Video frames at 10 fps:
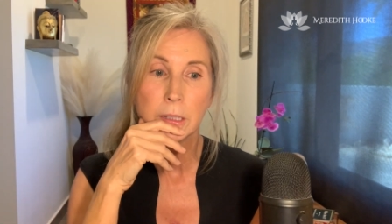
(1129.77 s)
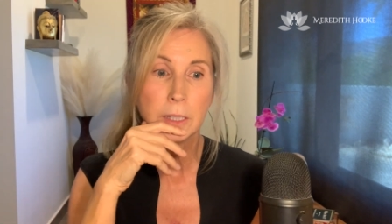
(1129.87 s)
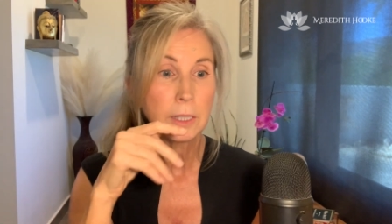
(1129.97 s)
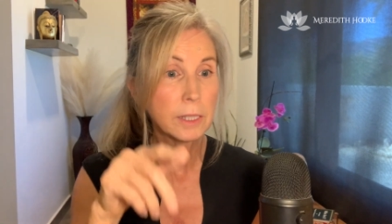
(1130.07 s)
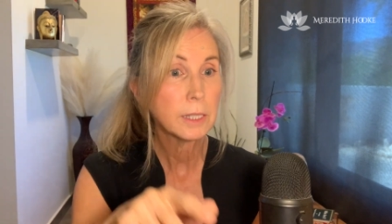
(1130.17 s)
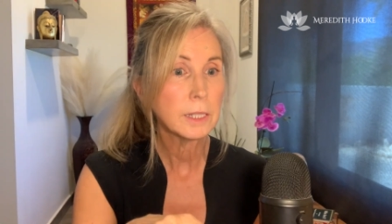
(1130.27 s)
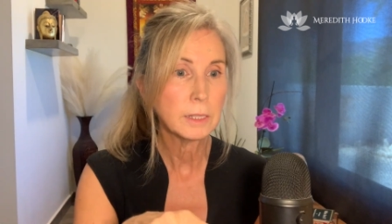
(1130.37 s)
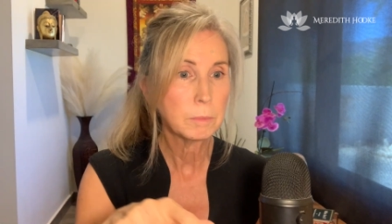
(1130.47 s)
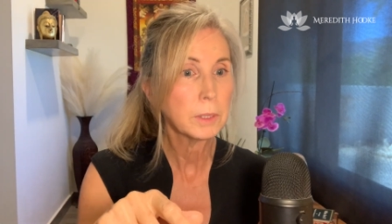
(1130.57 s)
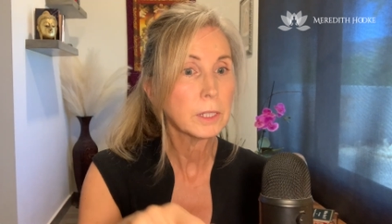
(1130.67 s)
See,
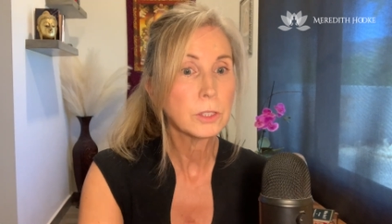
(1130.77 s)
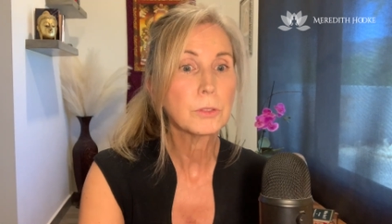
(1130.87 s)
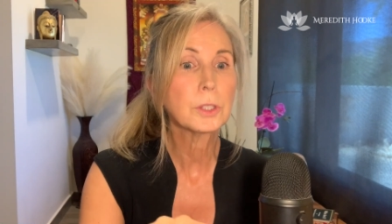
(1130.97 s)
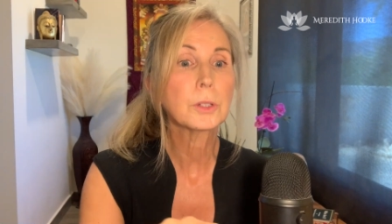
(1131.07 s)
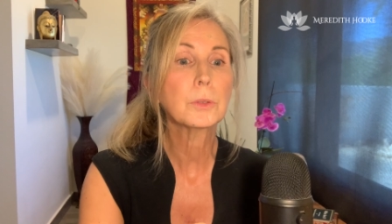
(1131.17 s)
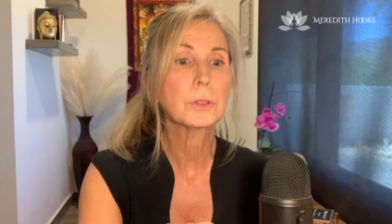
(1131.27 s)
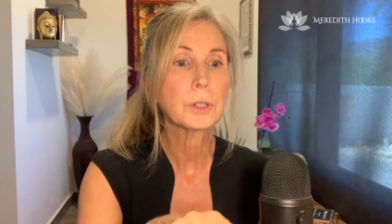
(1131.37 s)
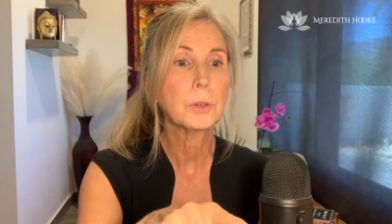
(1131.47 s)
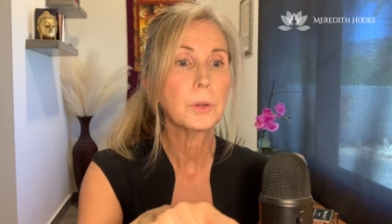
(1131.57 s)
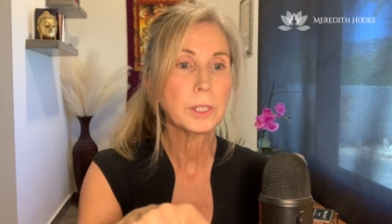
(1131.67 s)
because of the
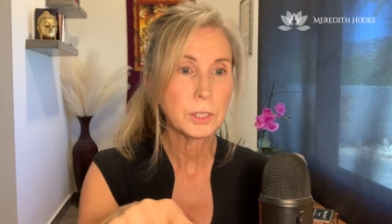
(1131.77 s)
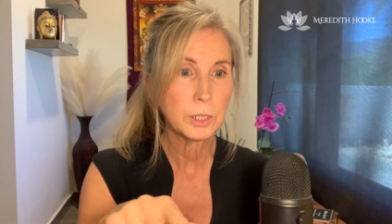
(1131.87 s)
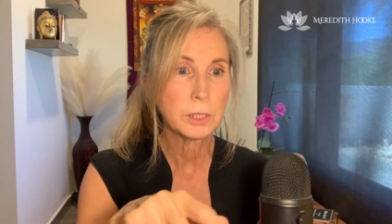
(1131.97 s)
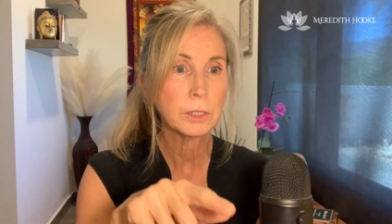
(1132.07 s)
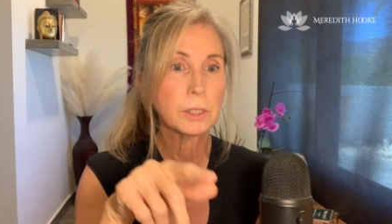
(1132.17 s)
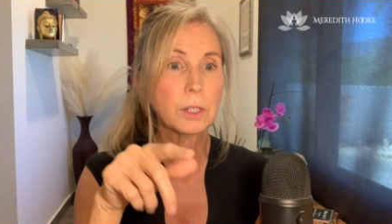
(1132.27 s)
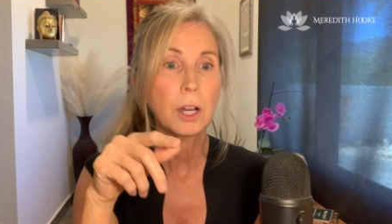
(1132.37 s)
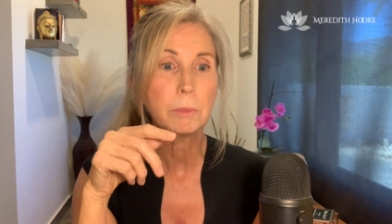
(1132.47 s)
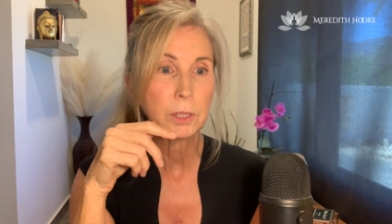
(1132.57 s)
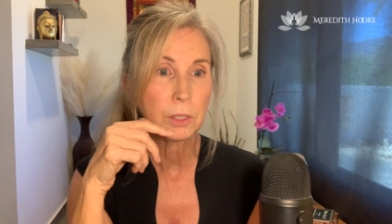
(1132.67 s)
question, the
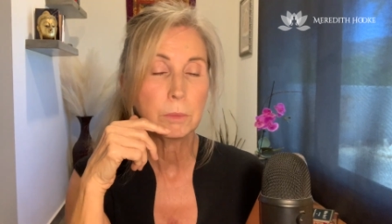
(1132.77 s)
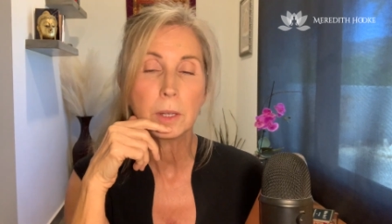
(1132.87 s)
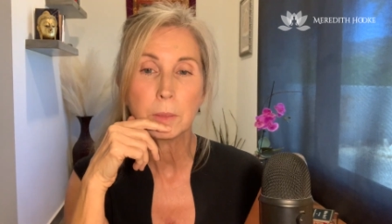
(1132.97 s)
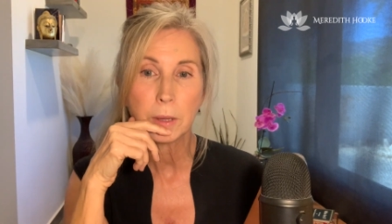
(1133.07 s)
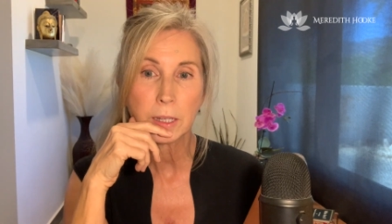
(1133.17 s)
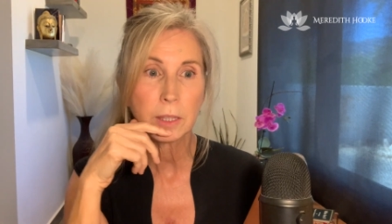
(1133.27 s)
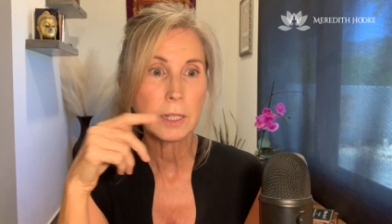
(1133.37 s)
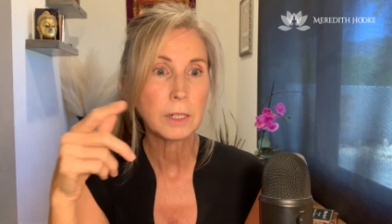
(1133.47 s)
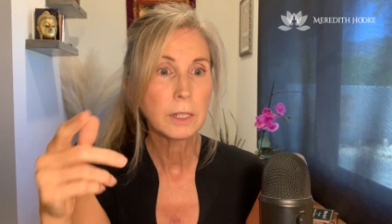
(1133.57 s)
comment you made back there,